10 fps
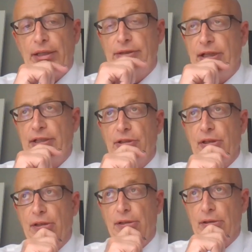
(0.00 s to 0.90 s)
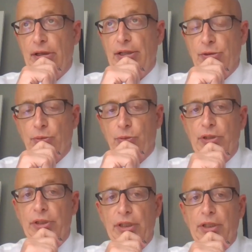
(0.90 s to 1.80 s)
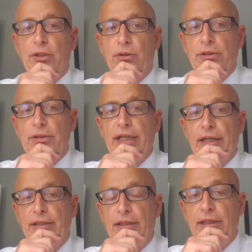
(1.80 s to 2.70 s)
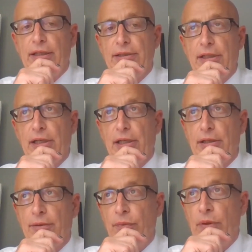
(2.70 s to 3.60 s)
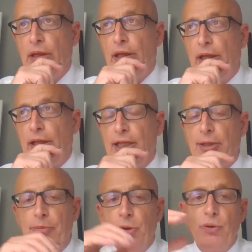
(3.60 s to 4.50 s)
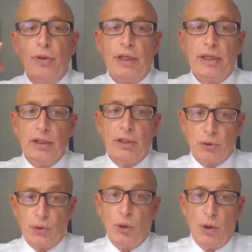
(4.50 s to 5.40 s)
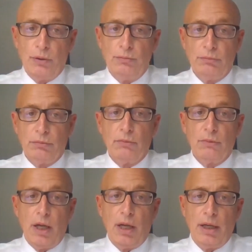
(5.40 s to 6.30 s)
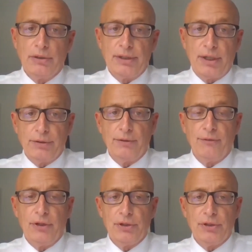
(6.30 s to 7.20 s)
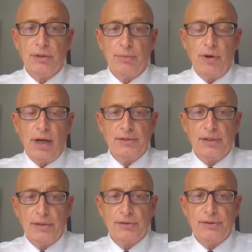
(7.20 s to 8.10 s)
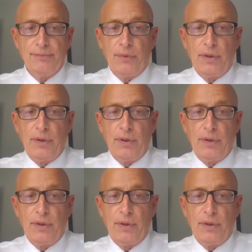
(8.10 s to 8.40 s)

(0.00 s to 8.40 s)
it's a really good technique to keep you in control, start to finish in the process.